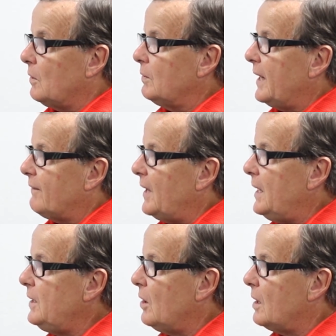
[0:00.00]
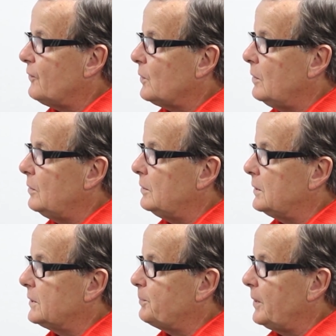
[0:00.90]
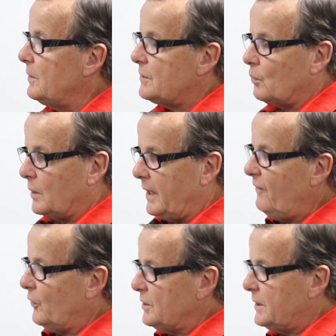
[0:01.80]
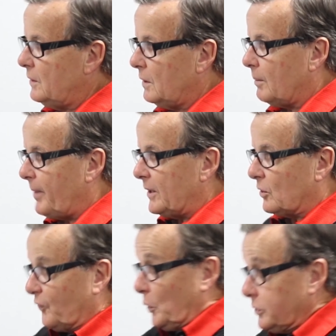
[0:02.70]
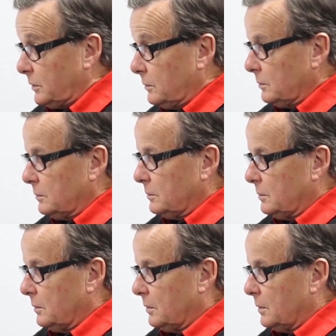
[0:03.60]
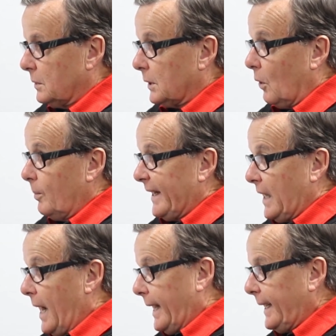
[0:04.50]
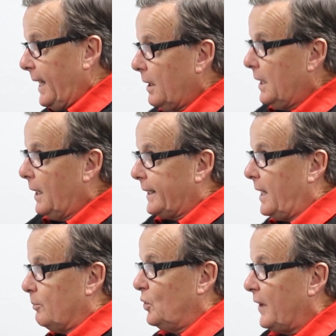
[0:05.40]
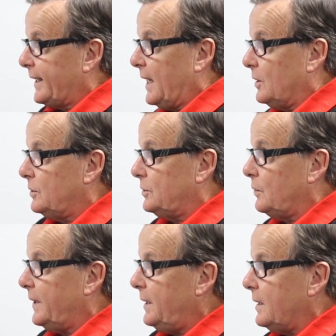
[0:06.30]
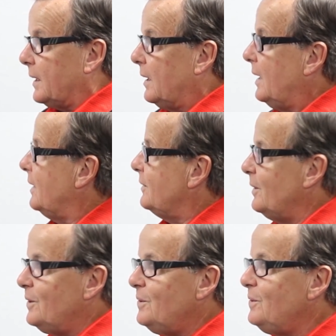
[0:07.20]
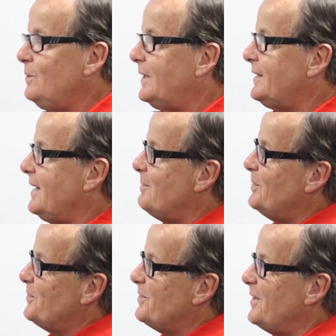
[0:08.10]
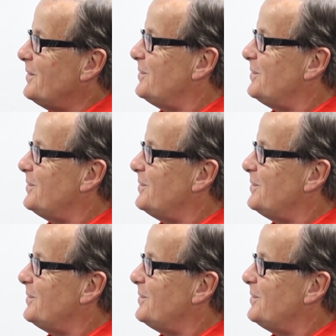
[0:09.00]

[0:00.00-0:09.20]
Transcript: don't have any off-road experience, when they first get on a bike, they're frozen. Go, oh my God, I can't move, I can't do anything. No, let that motorcycle